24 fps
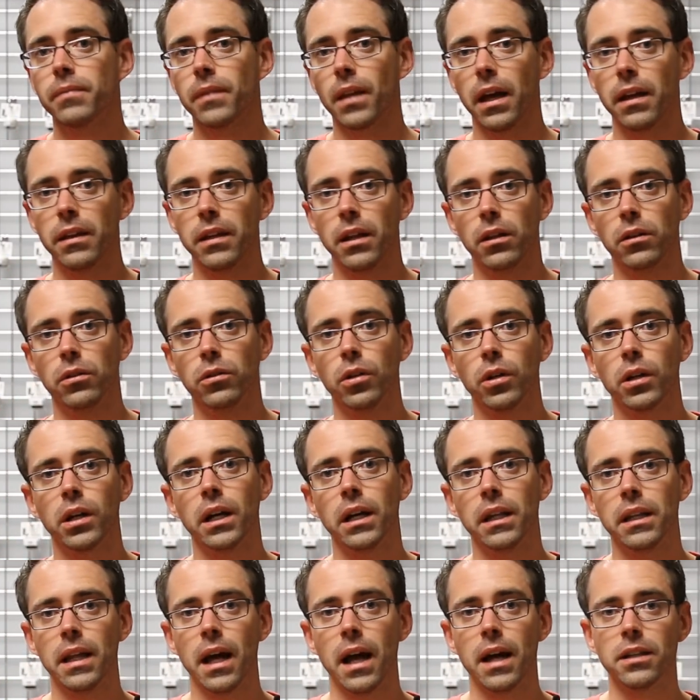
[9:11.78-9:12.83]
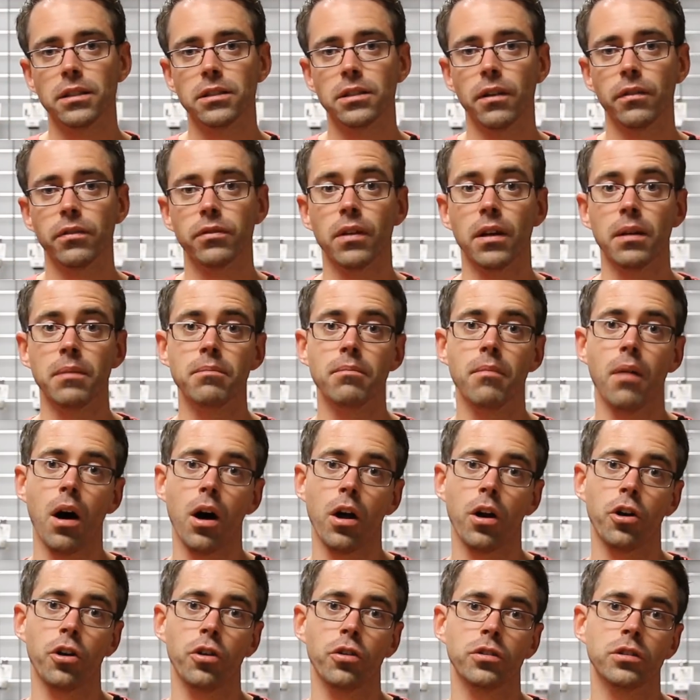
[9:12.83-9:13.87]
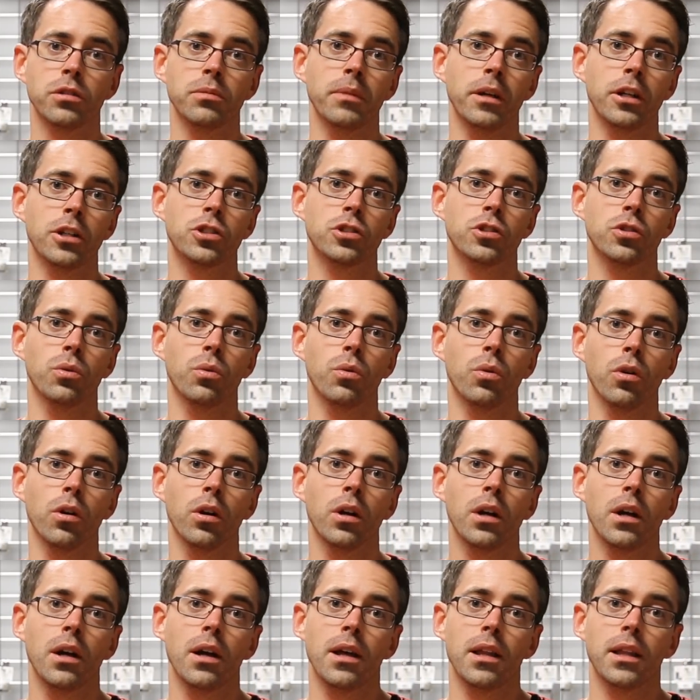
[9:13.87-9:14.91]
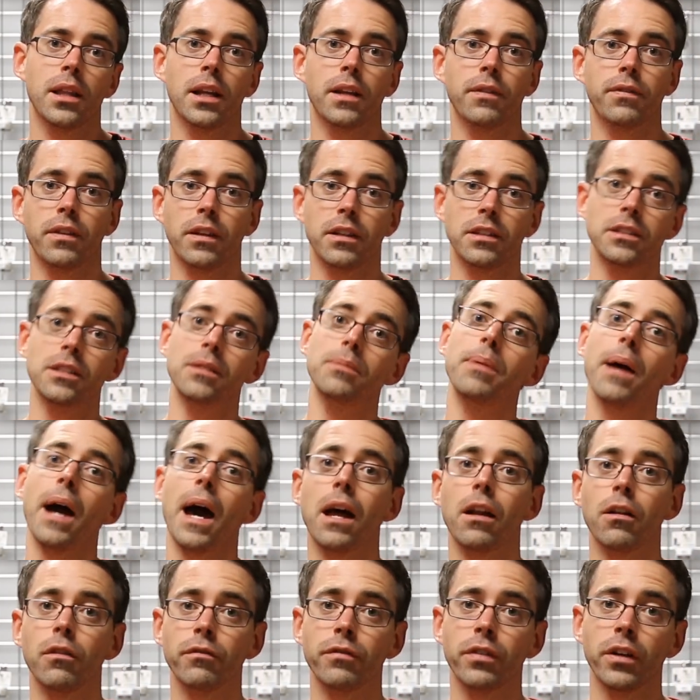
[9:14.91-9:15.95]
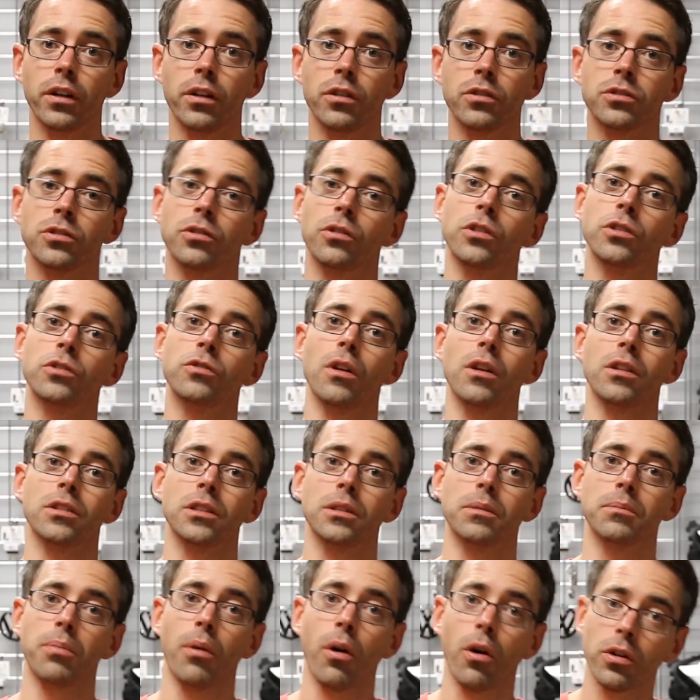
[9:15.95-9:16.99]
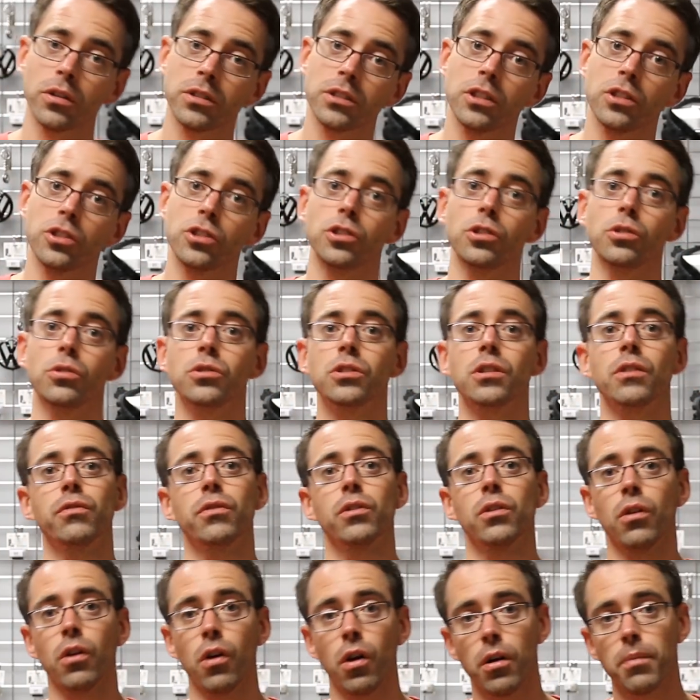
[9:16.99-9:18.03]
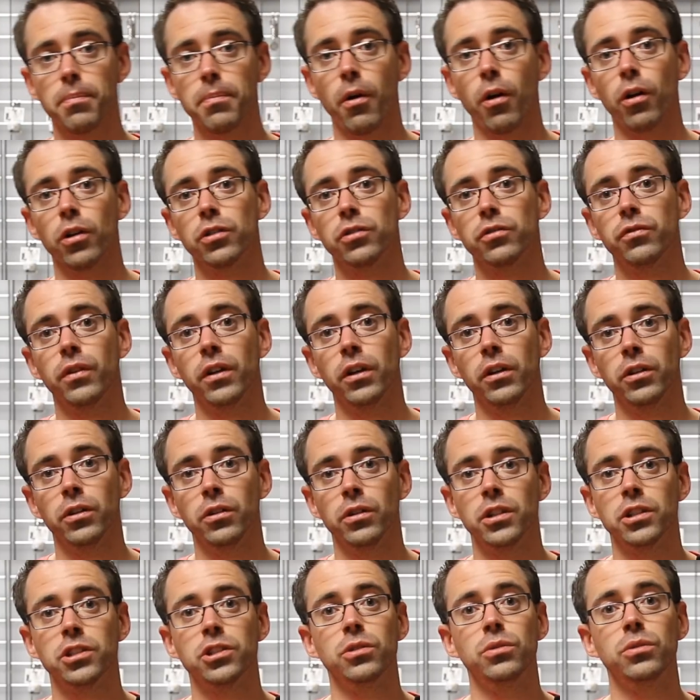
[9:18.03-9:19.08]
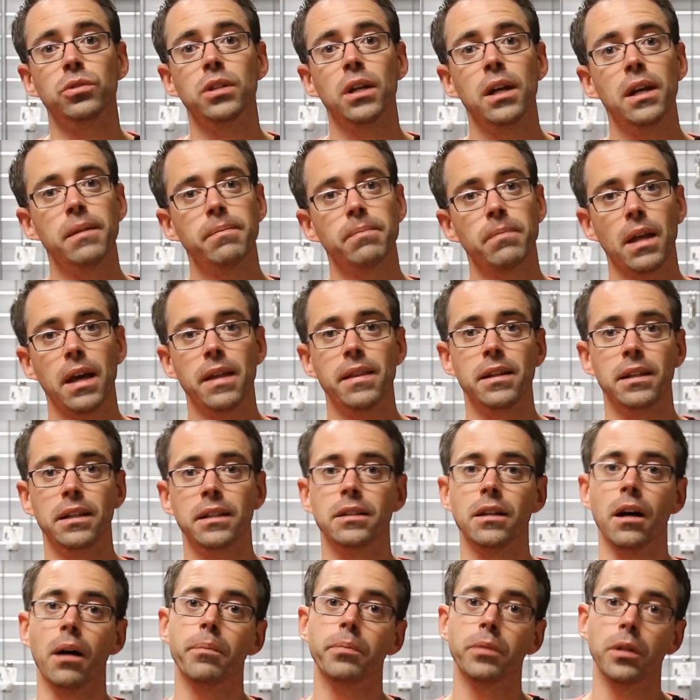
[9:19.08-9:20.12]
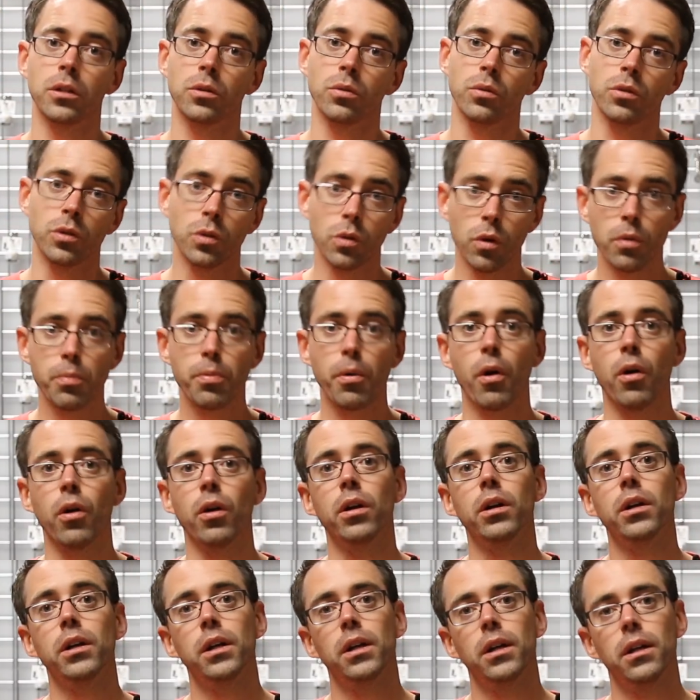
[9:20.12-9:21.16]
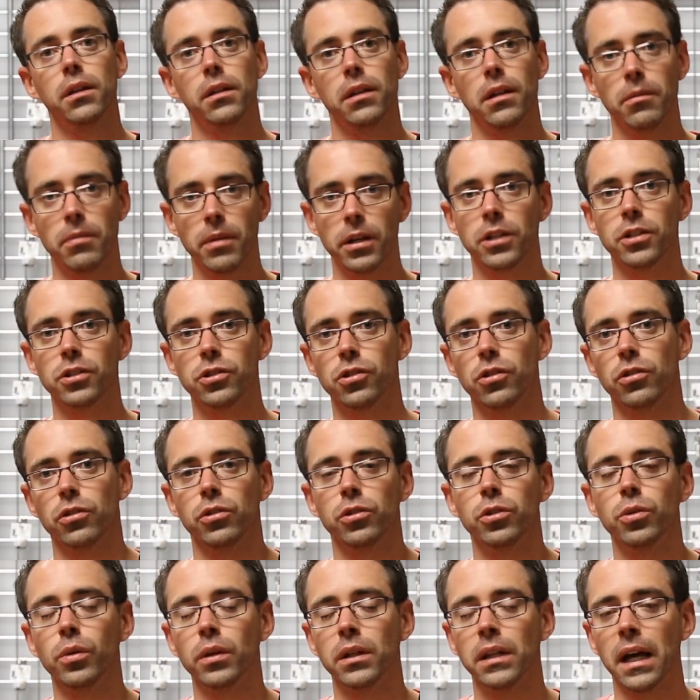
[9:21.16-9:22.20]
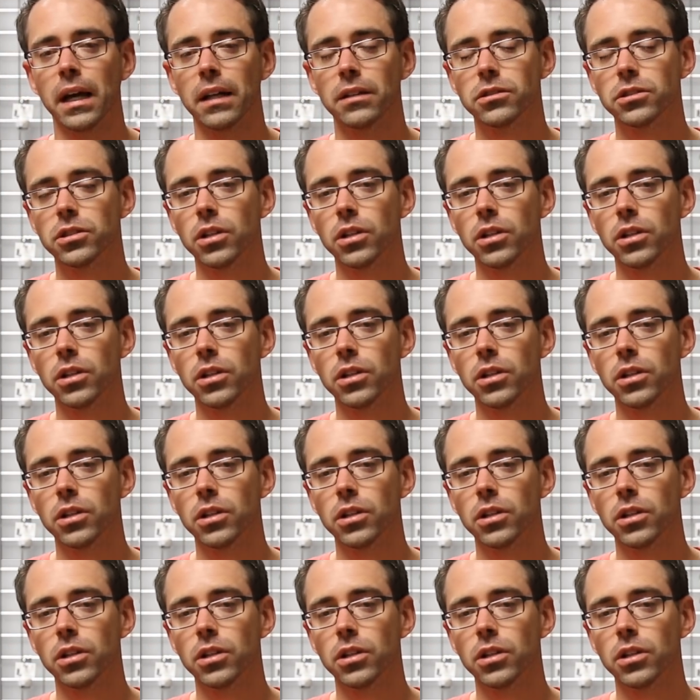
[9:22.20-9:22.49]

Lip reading: And they look at that stuff and monitor to make sure that if they see pattern failures, they're addressing parts issues. If there are parts failure issues and they need to update to a newer part, they're making sure they're doing that.